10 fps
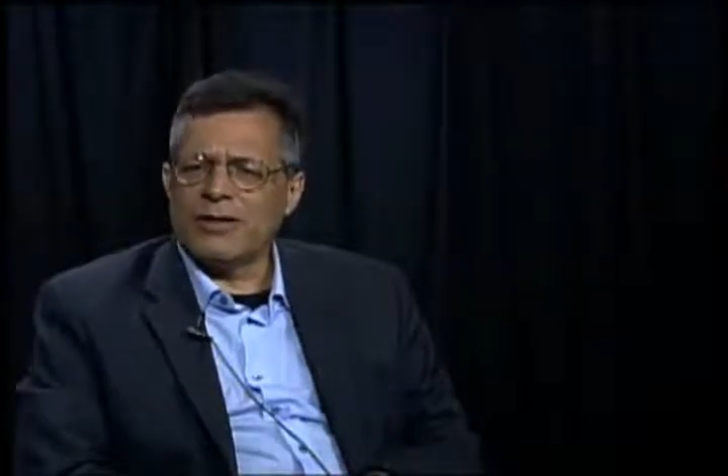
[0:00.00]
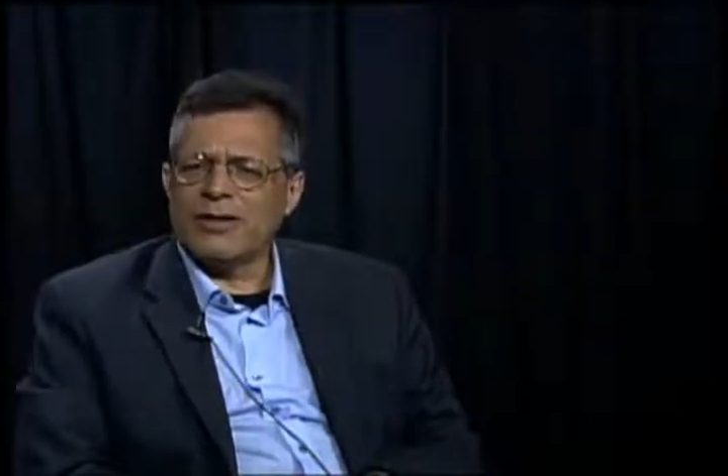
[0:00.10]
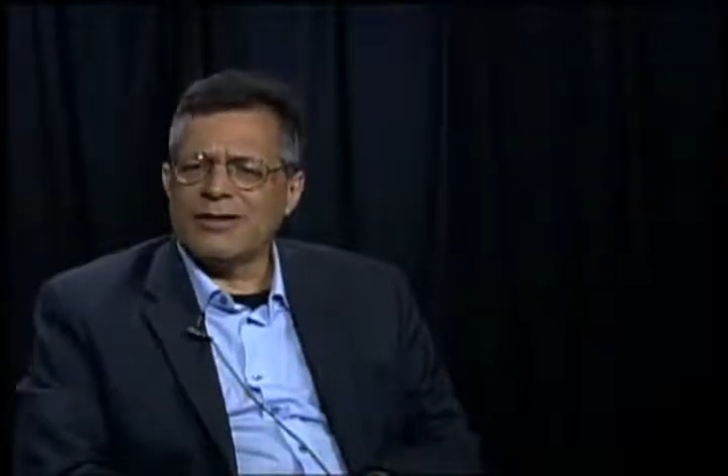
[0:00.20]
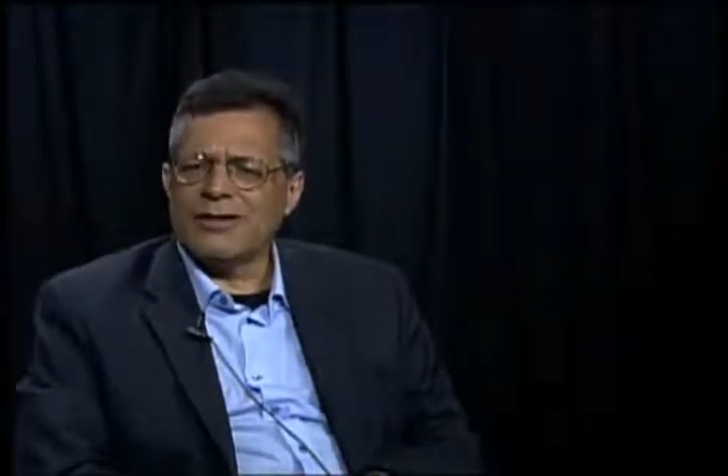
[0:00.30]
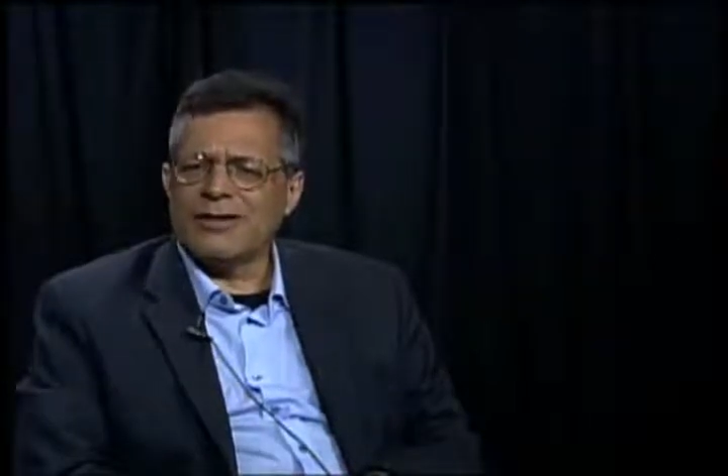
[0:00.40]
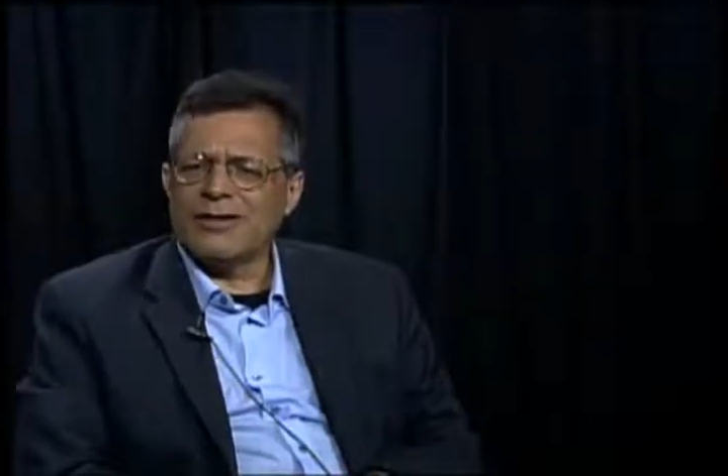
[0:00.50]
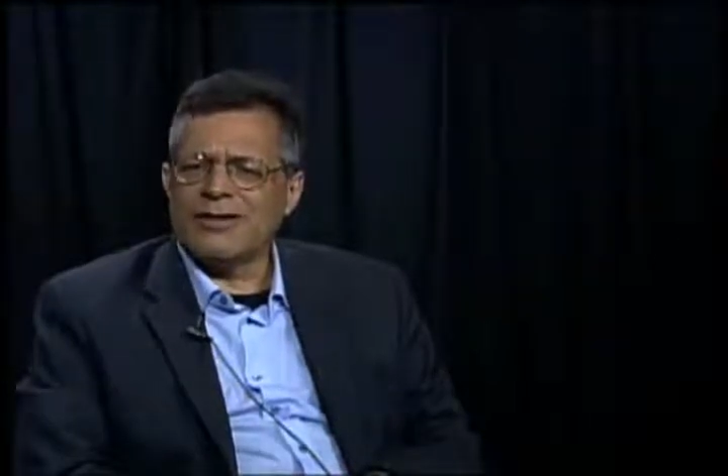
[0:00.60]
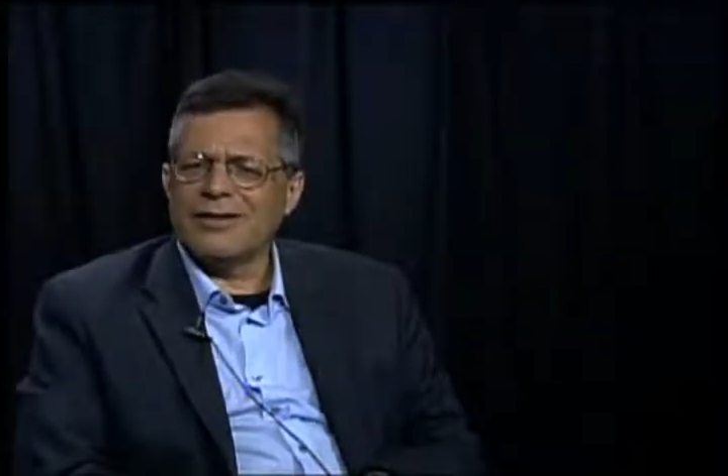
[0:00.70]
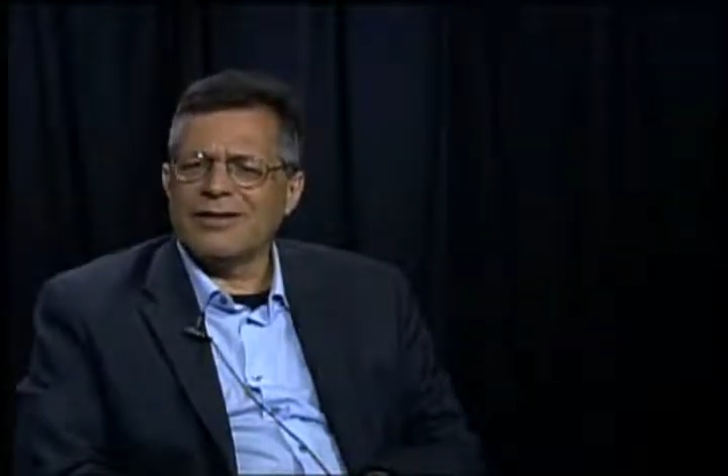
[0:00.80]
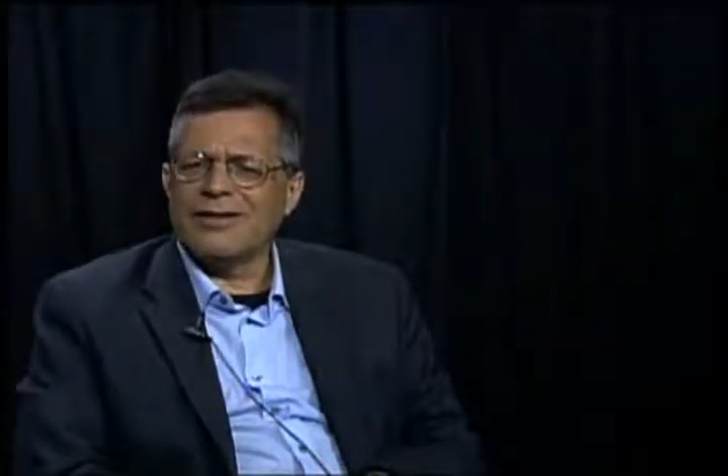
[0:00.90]

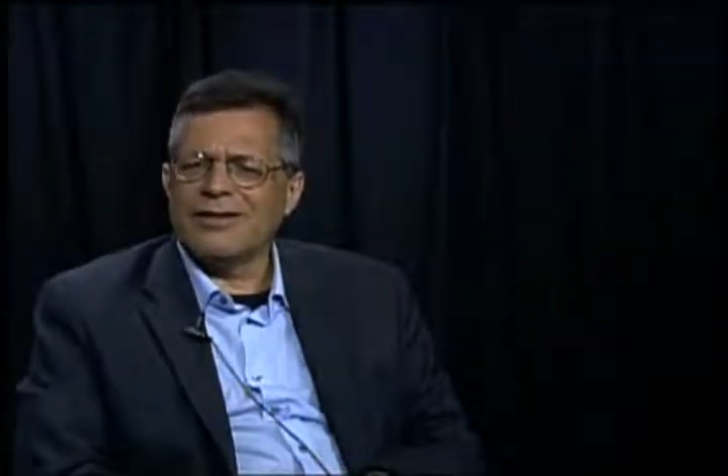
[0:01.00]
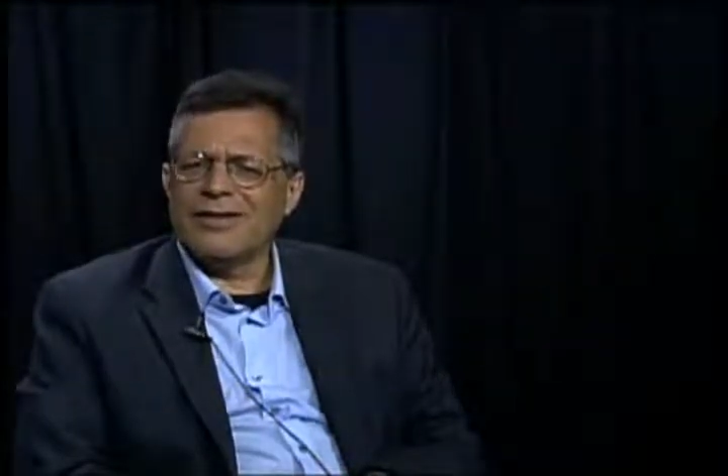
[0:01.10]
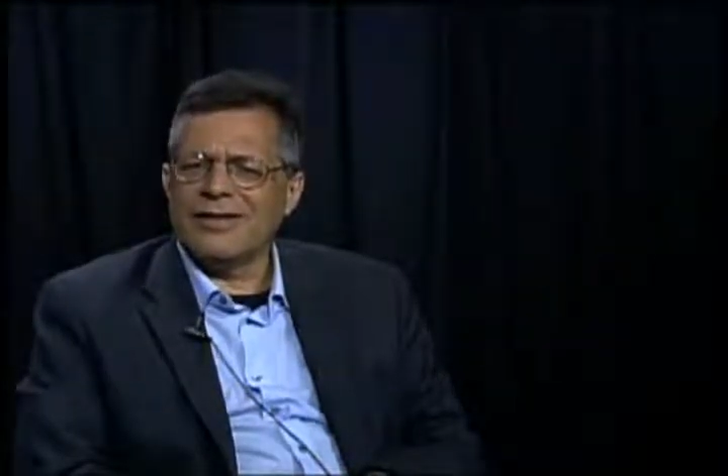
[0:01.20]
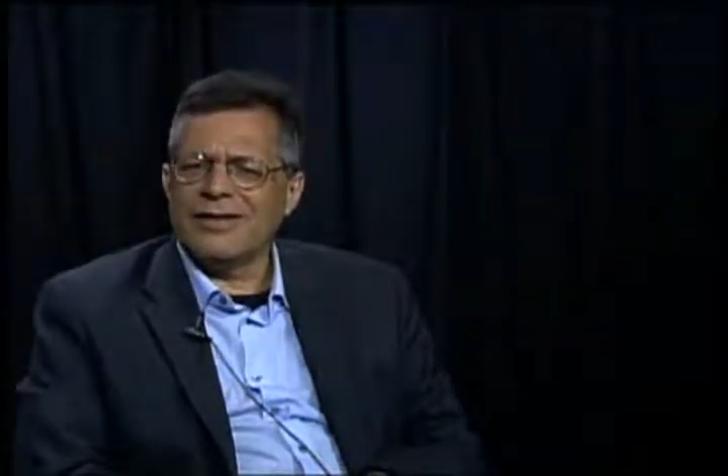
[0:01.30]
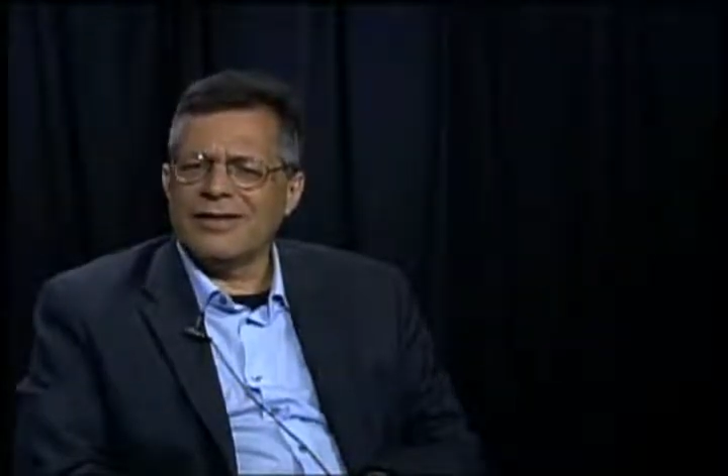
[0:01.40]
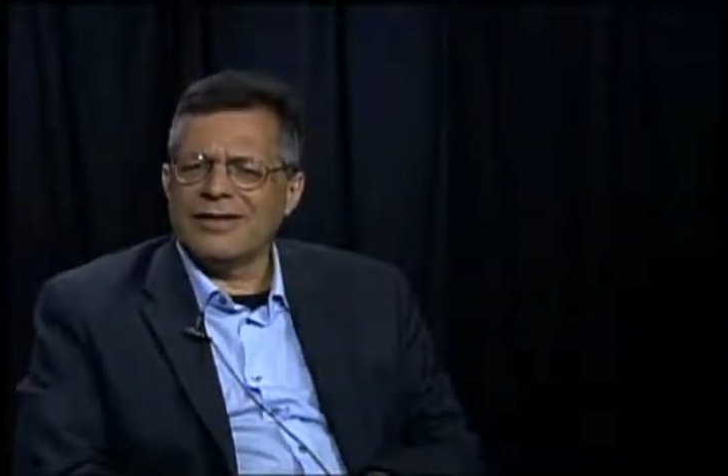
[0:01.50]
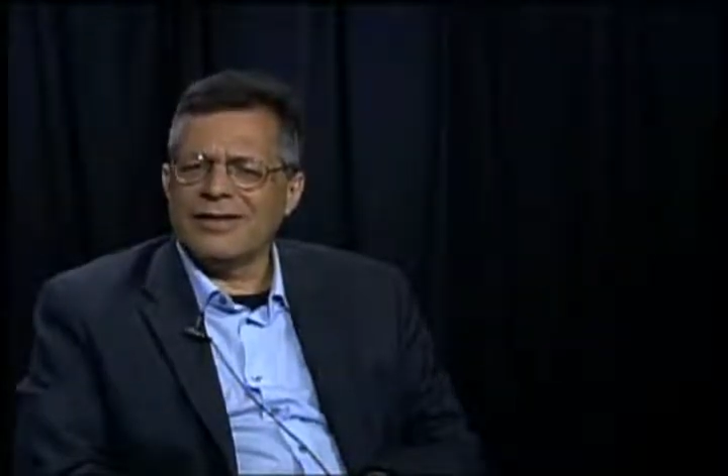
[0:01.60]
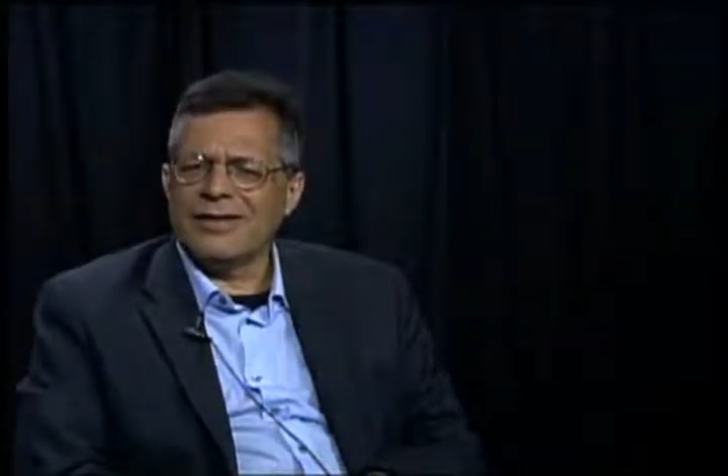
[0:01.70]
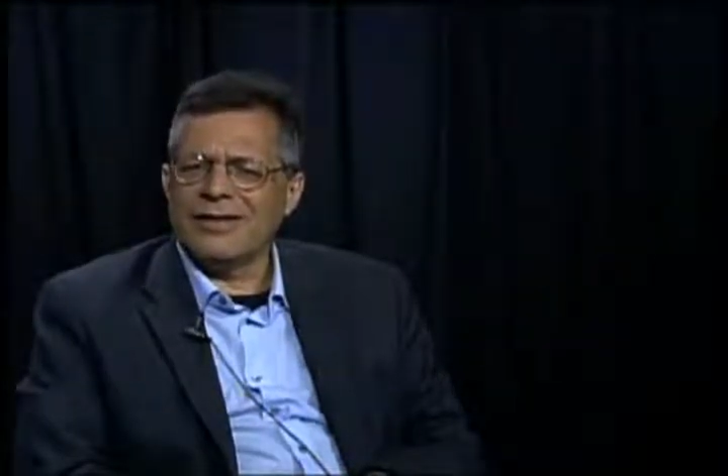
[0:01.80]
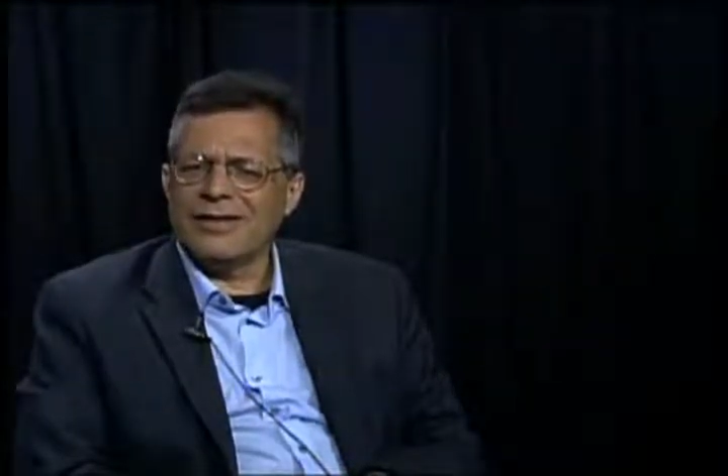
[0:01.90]

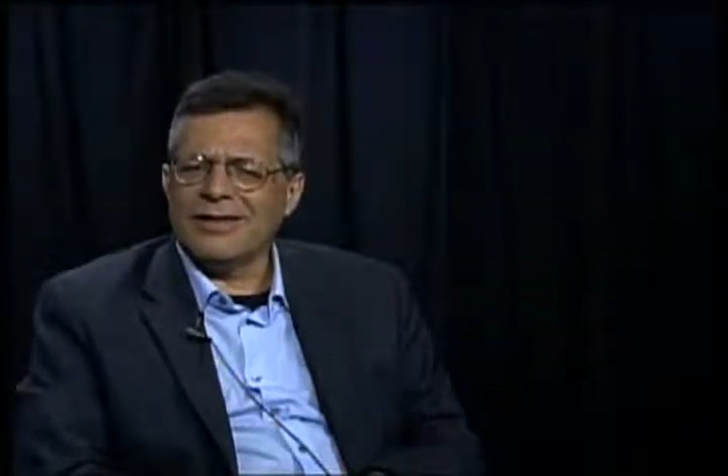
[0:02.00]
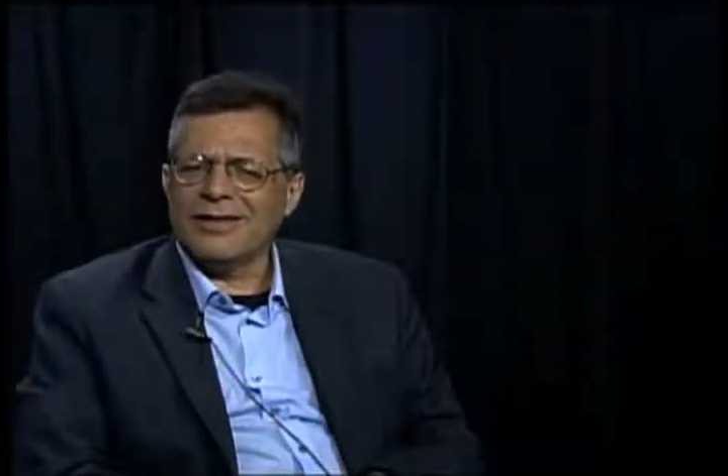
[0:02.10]
the